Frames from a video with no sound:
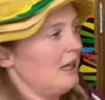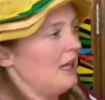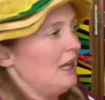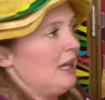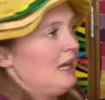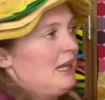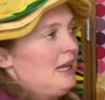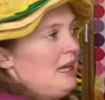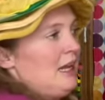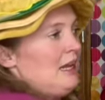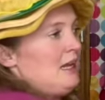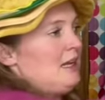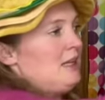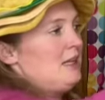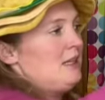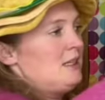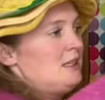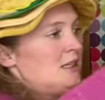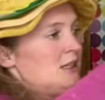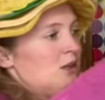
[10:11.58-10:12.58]

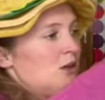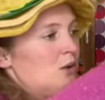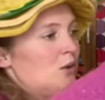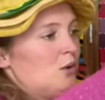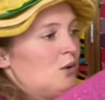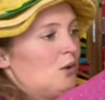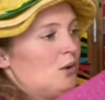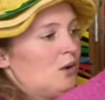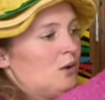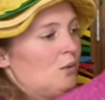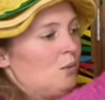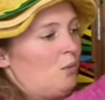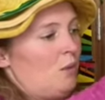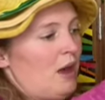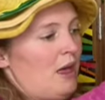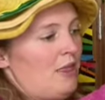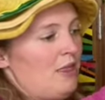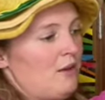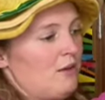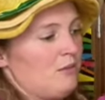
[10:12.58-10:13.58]
is your
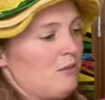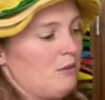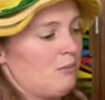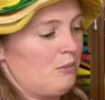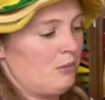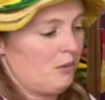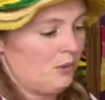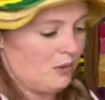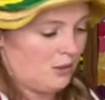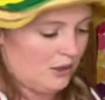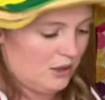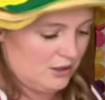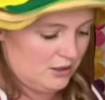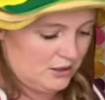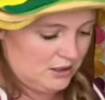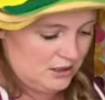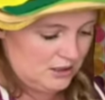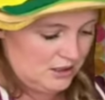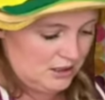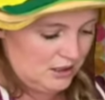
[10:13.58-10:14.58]
weather
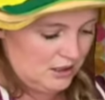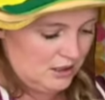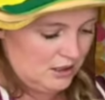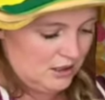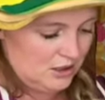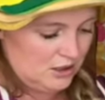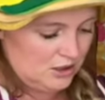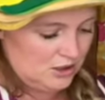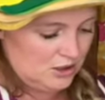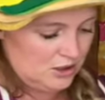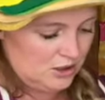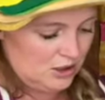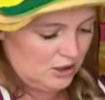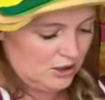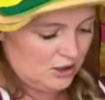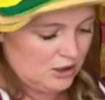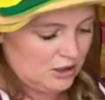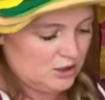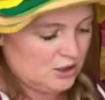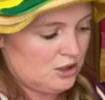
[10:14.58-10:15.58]
report. So you're
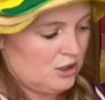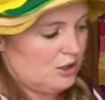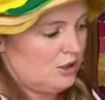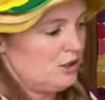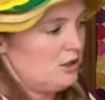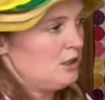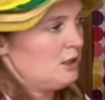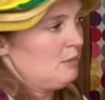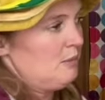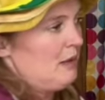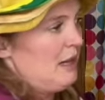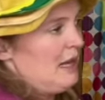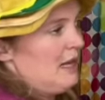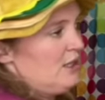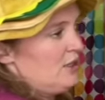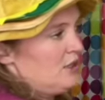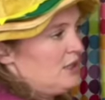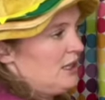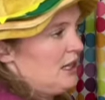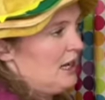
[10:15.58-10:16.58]
gonna turn to your
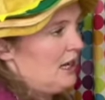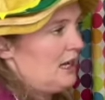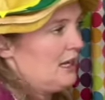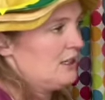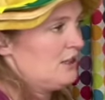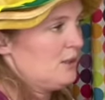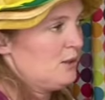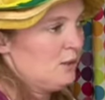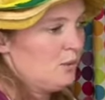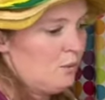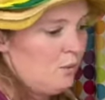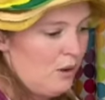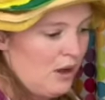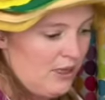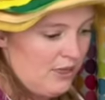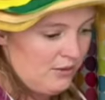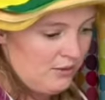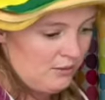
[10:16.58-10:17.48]
page that has your weather